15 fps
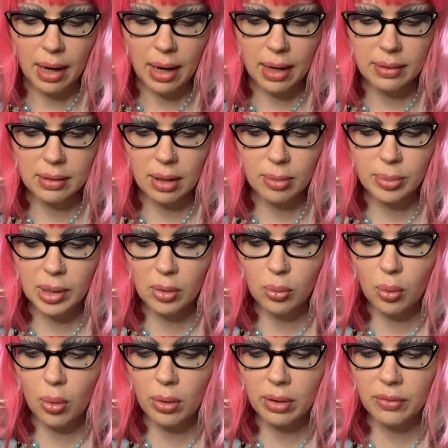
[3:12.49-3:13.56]
"and there'll be a
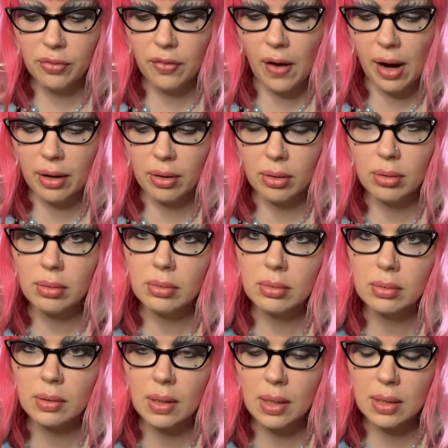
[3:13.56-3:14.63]
roaring fire,
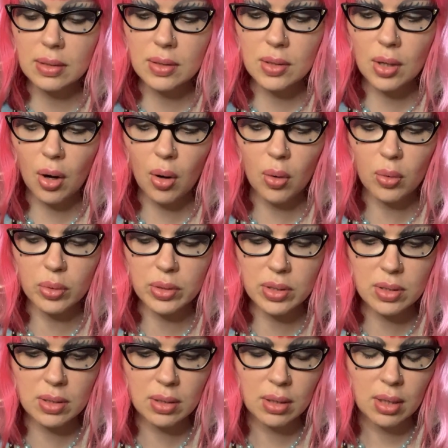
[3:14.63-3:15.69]
and
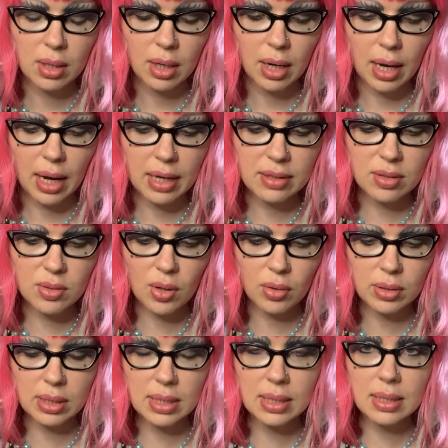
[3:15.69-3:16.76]
toast, and
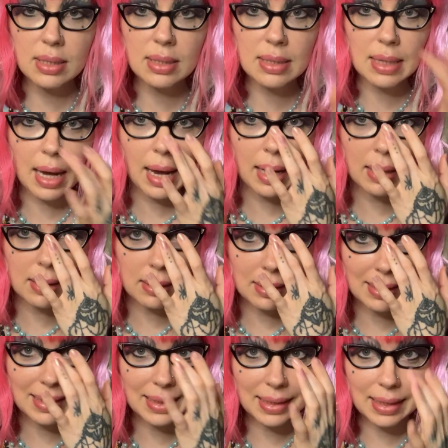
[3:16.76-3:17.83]
sardines, and
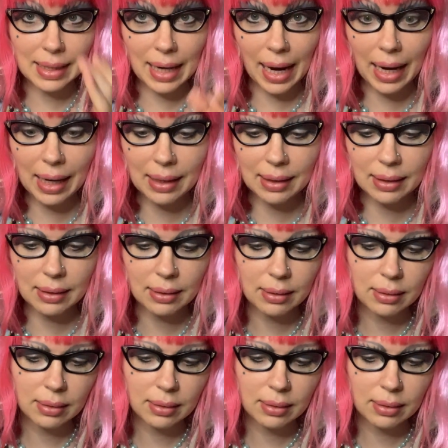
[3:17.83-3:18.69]
cake."